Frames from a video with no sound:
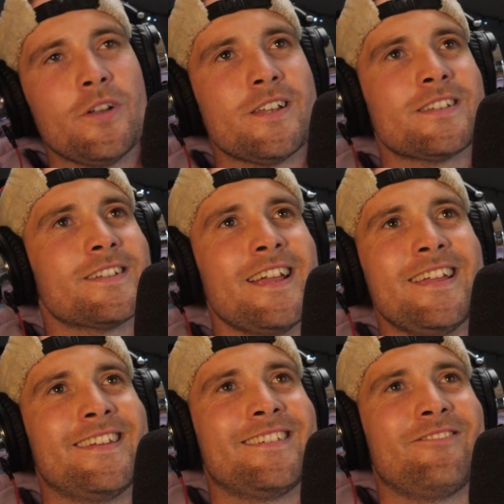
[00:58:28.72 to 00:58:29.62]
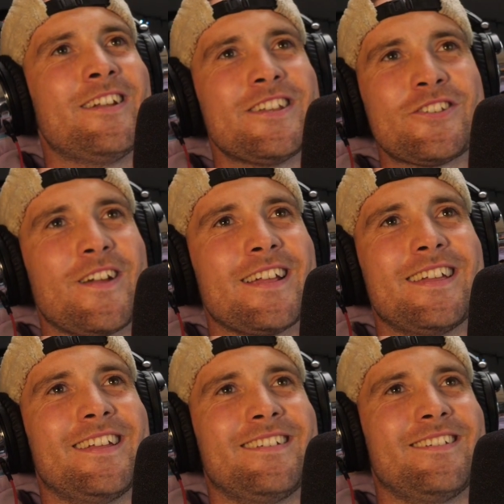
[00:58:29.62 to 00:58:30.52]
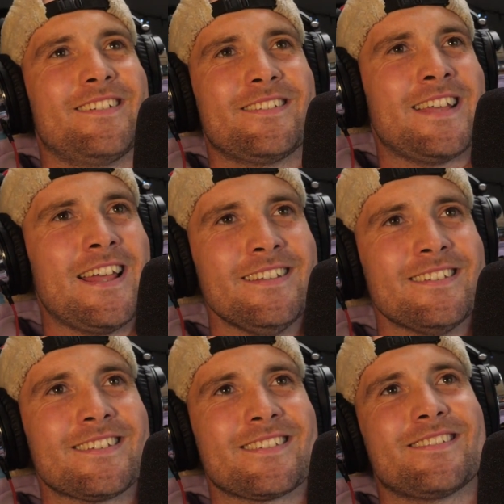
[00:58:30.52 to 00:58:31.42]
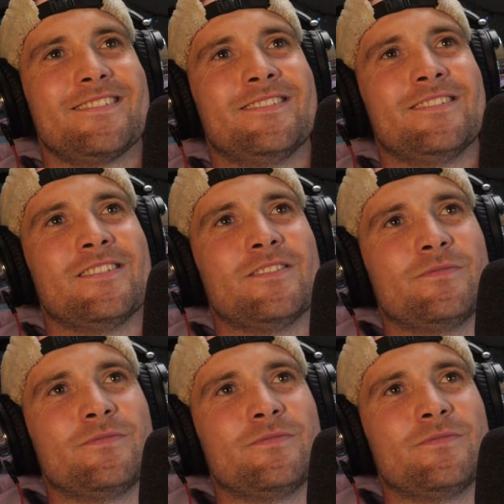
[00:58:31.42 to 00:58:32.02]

are you staying when you're trekking? Tents? Or?